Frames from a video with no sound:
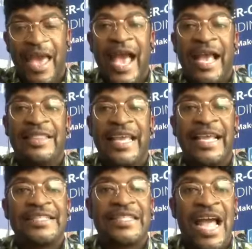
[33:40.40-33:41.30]
And
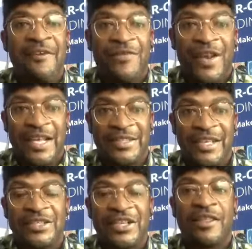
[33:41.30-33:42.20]
these life
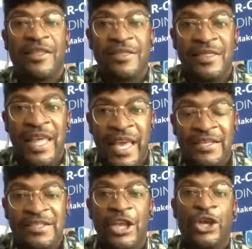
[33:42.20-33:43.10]
lessons are the
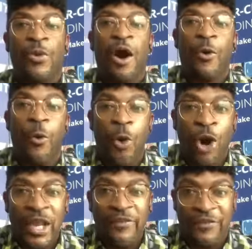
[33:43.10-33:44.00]
things that you are
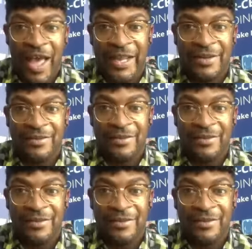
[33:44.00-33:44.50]
qualified.